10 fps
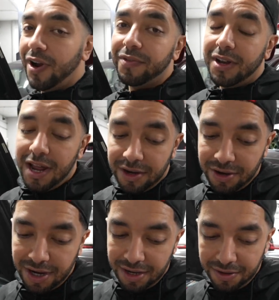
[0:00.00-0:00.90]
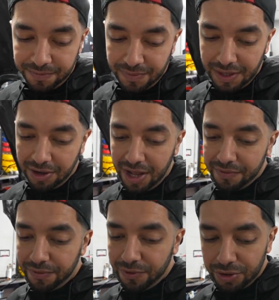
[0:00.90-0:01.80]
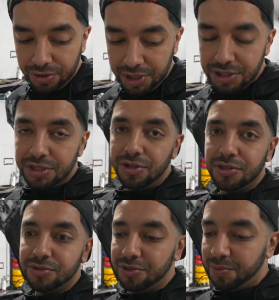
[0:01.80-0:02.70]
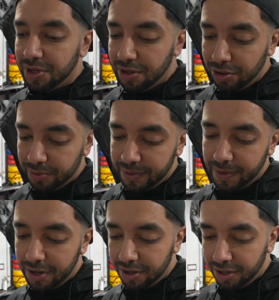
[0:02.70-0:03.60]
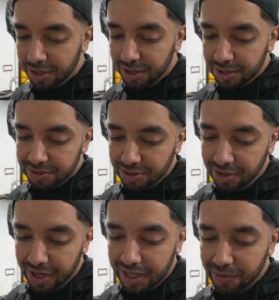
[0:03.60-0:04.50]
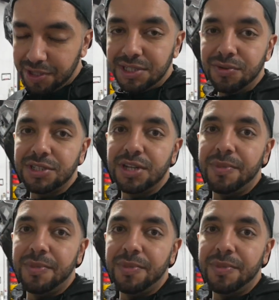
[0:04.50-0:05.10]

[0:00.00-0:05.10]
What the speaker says: rev to 9 grand, and it'll have a full 3-inch exhaust, which will breathe a little bit better. So I can't wait to see what it's gonna